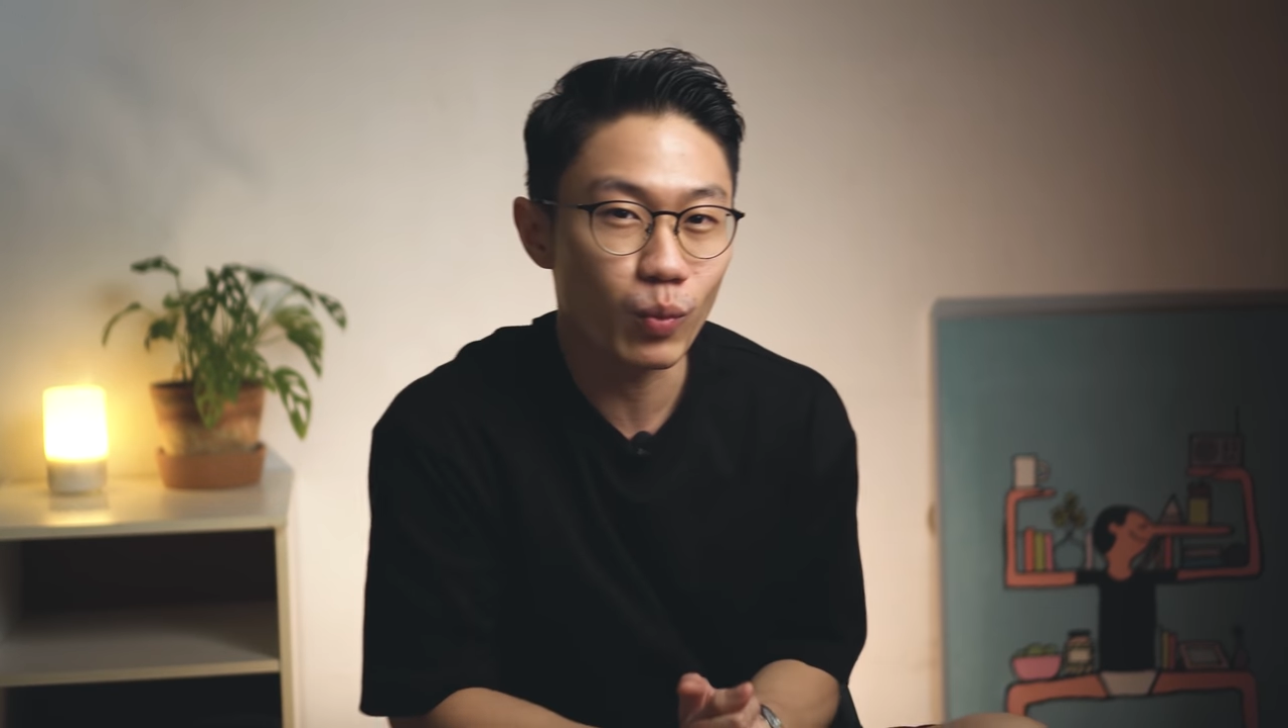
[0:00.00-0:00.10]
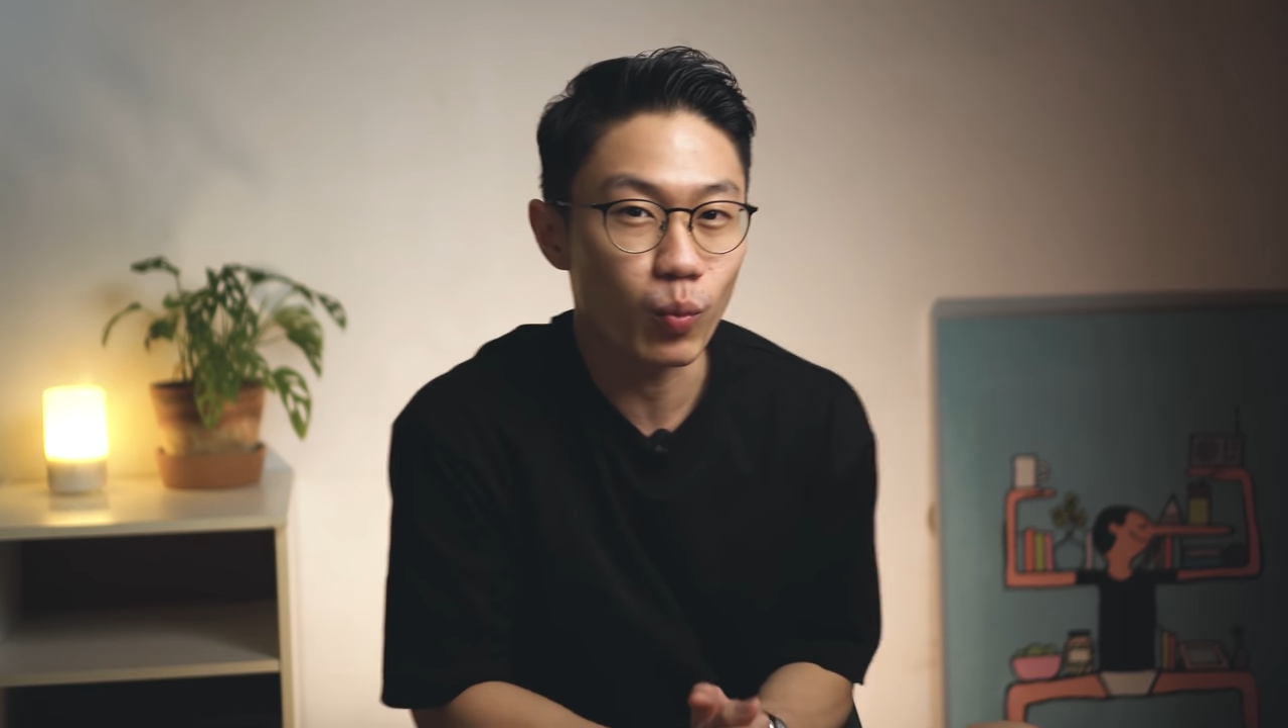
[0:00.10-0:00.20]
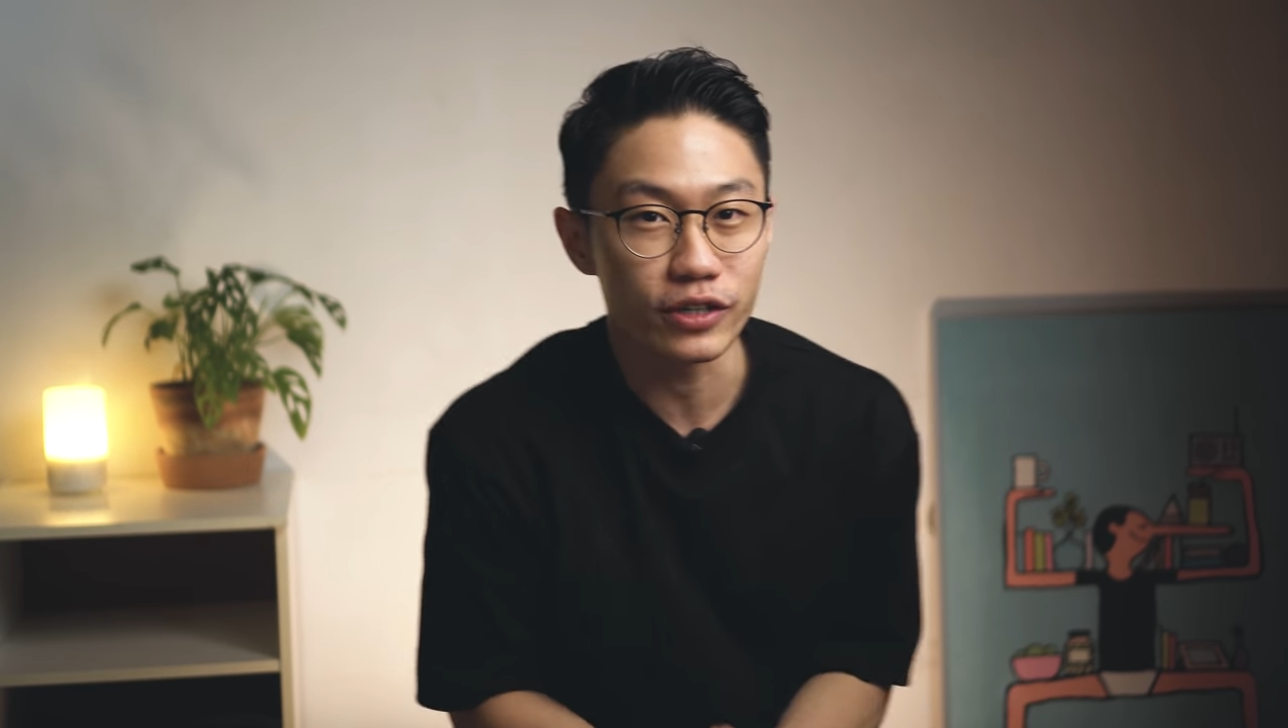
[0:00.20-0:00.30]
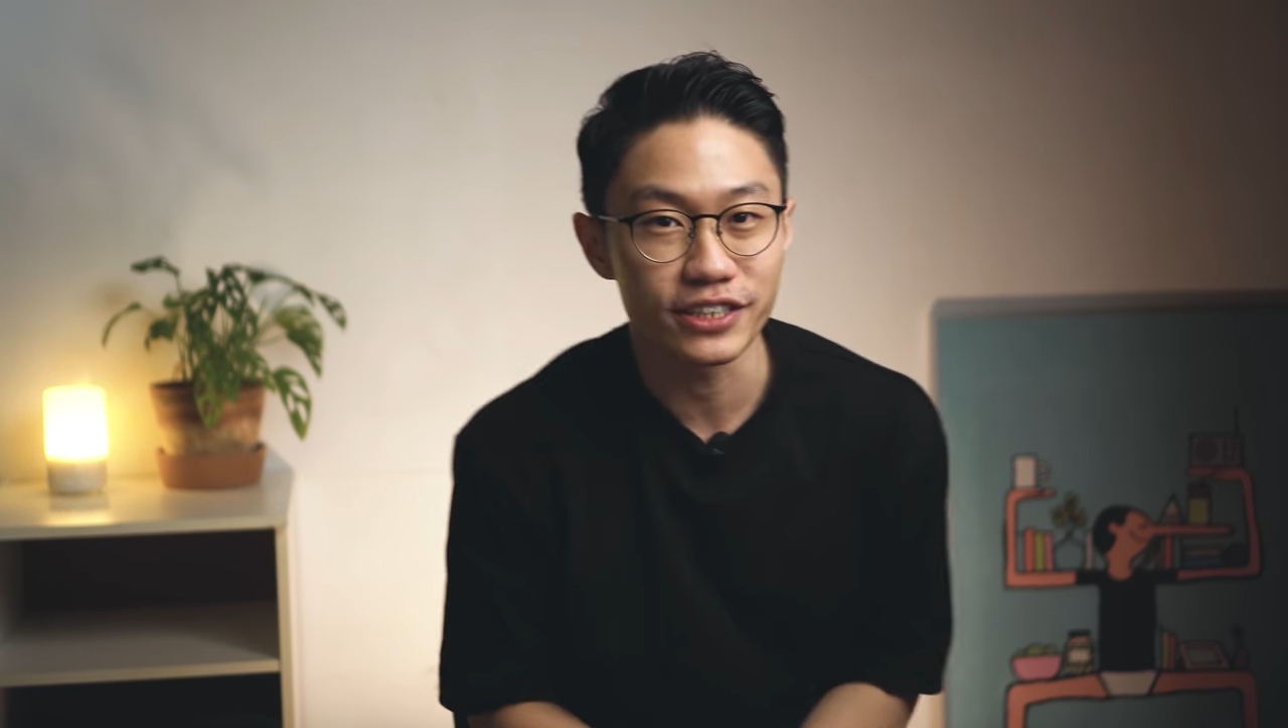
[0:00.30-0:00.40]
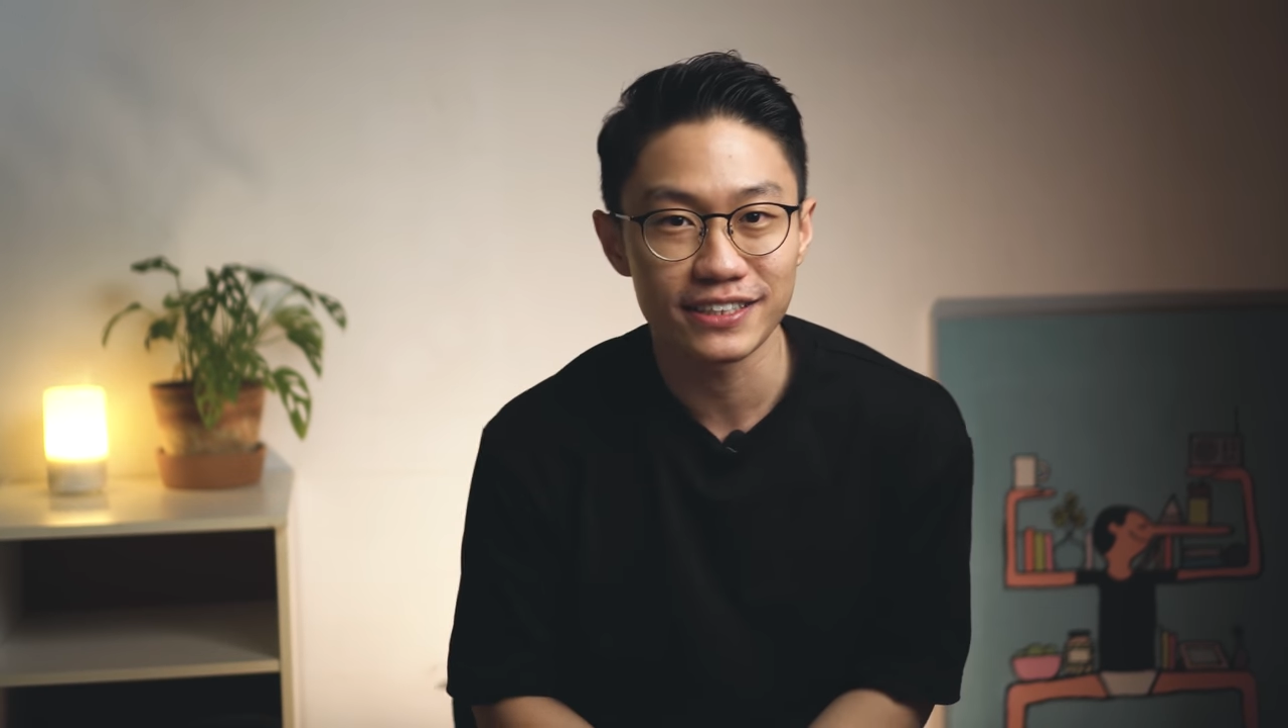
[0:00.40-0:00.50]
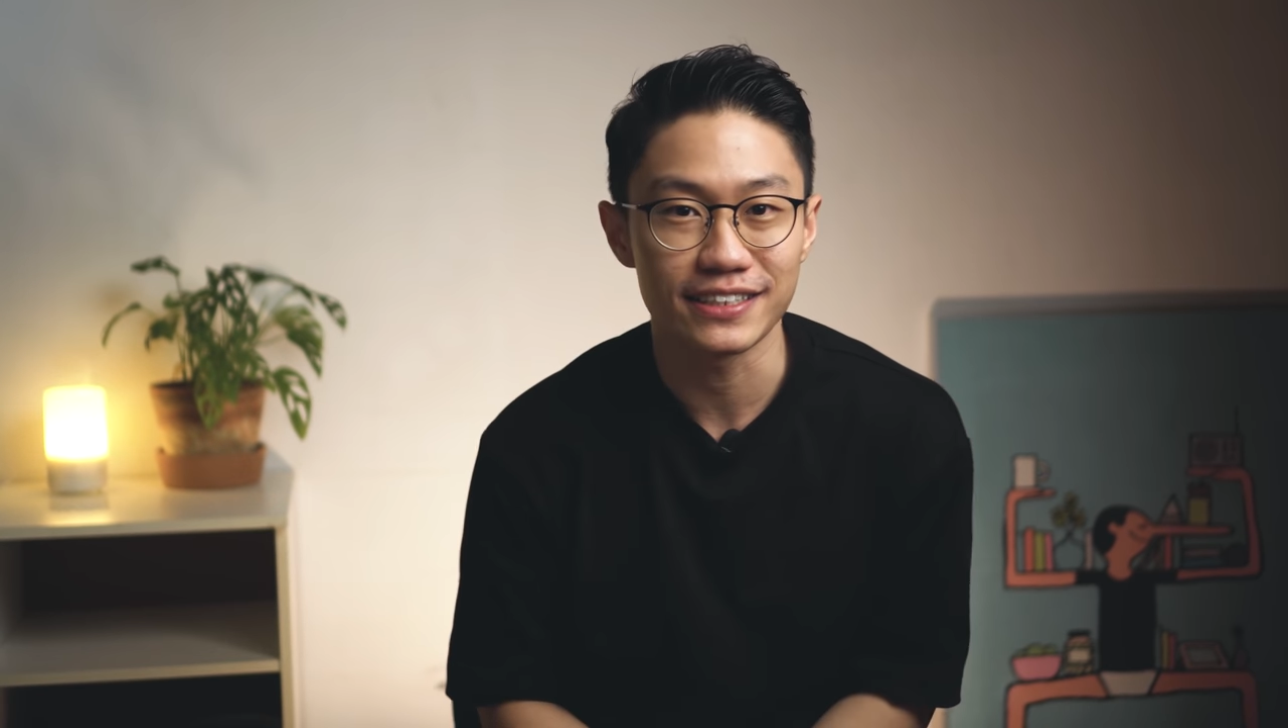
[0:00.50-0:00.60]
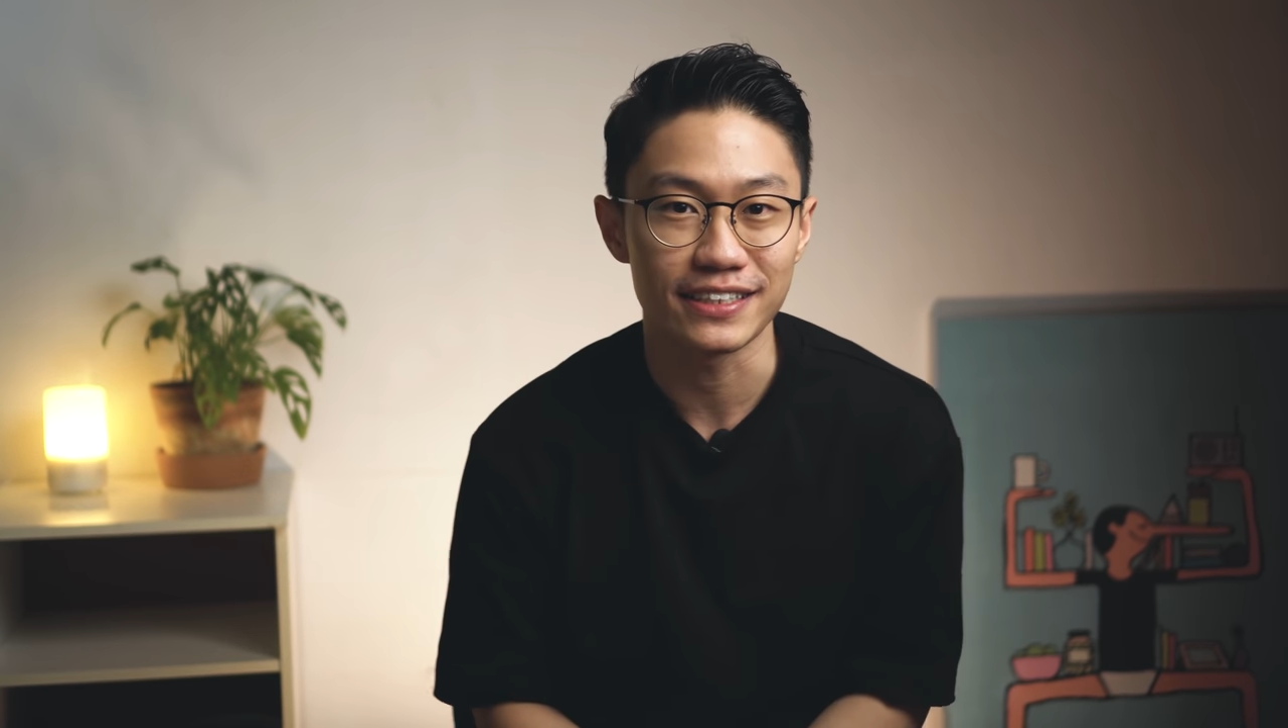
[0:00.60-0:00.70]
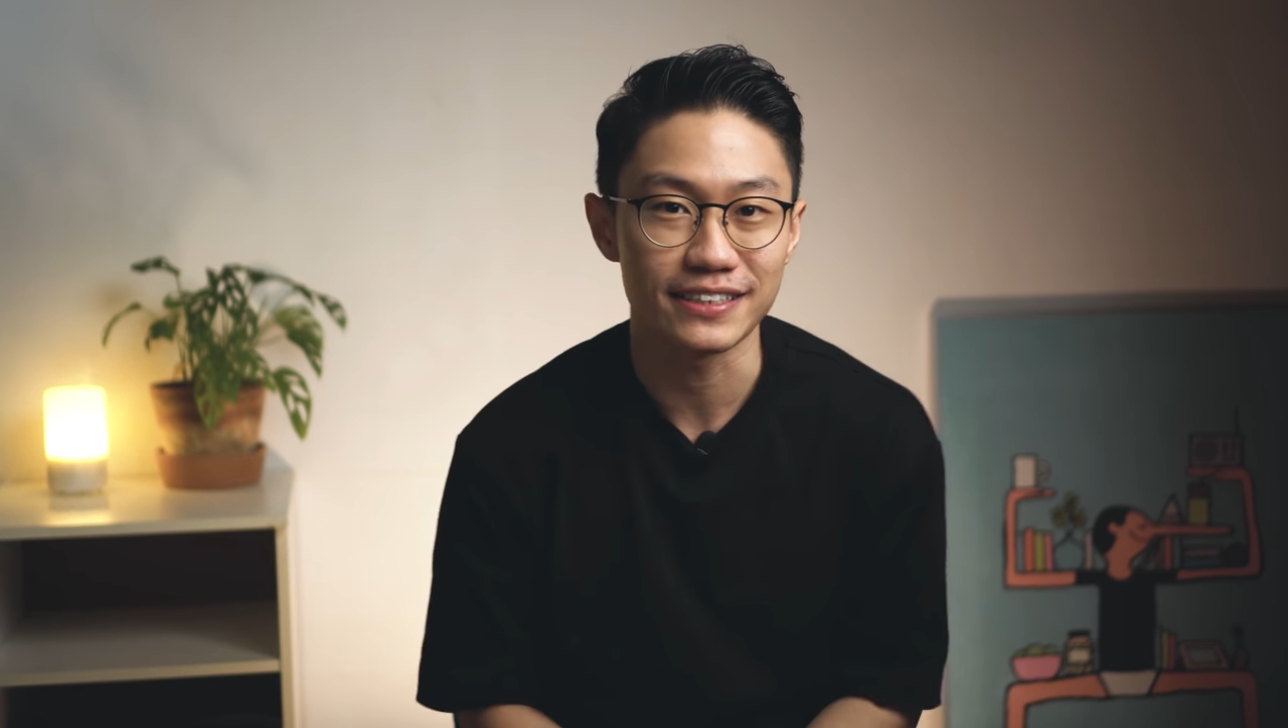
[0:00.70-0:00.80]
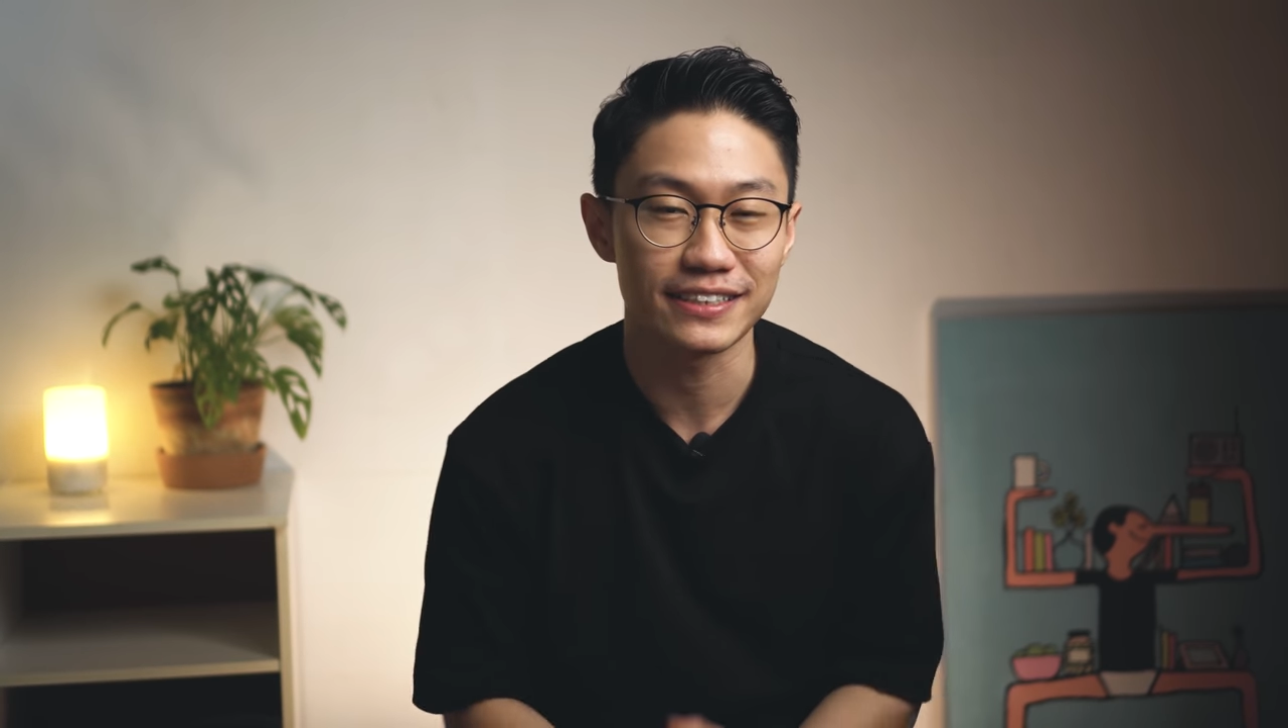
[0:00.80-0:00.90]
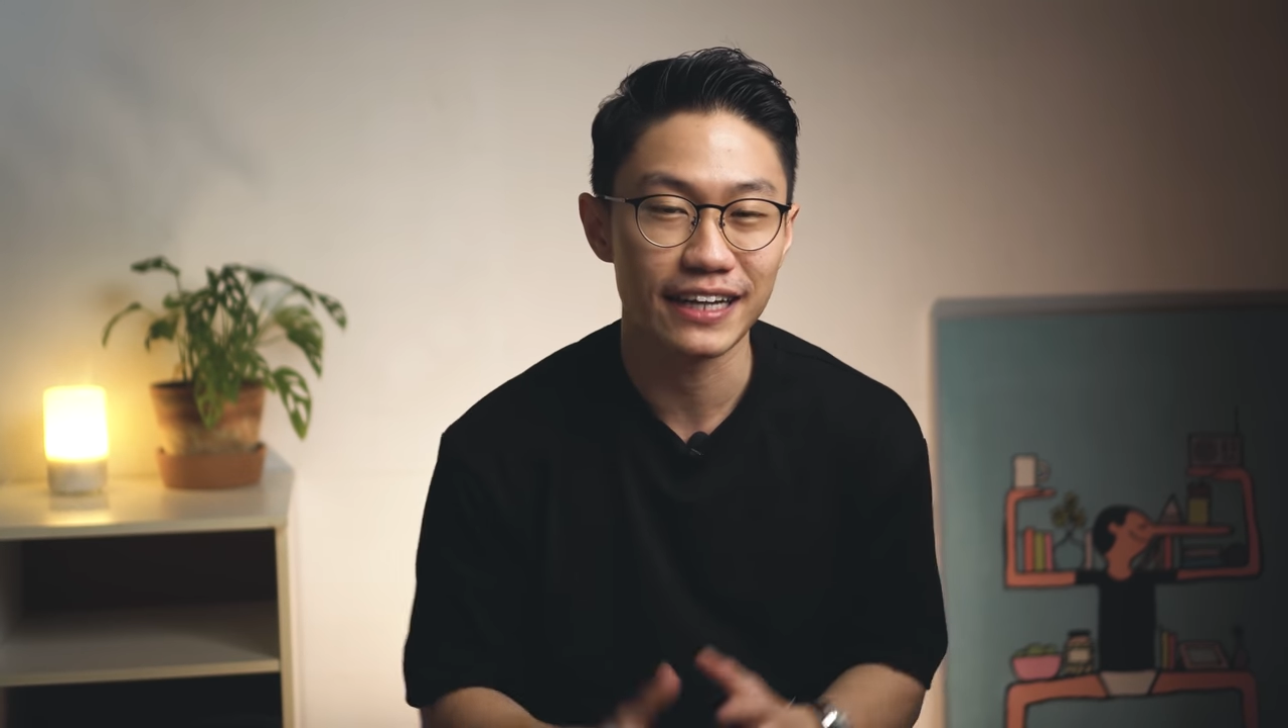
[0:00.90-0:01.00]
watching
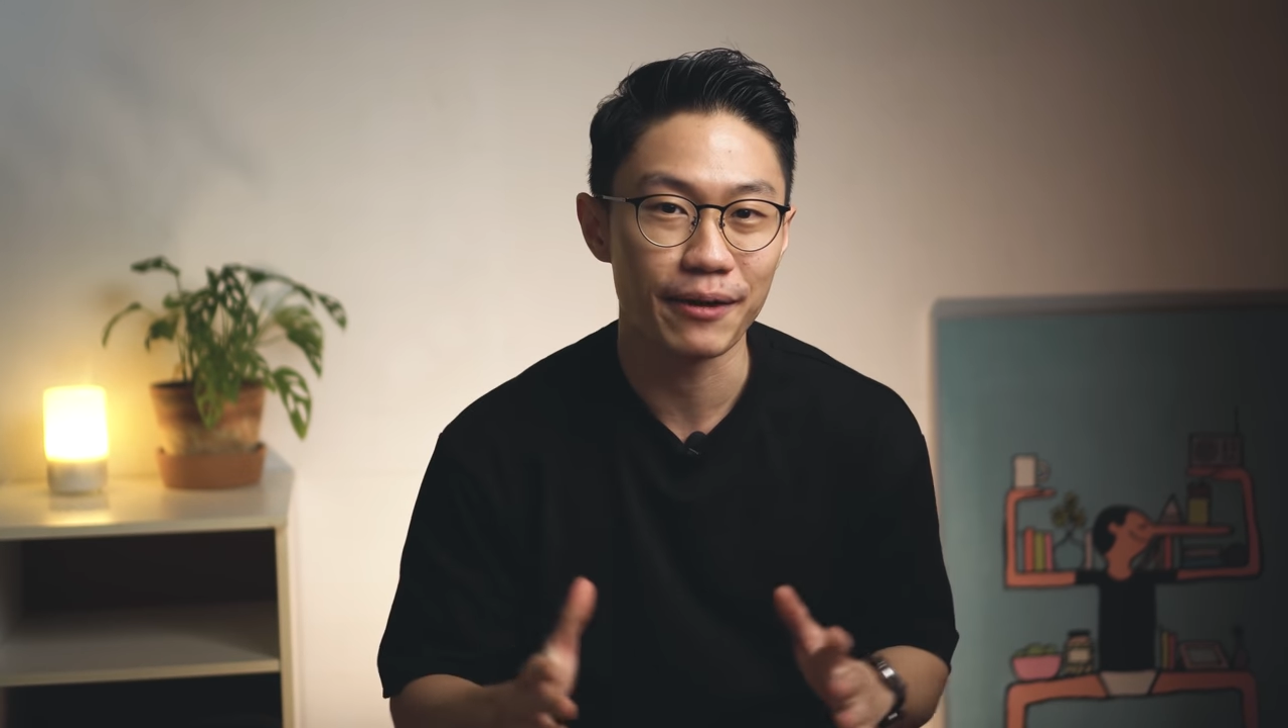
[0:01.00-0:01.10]
this,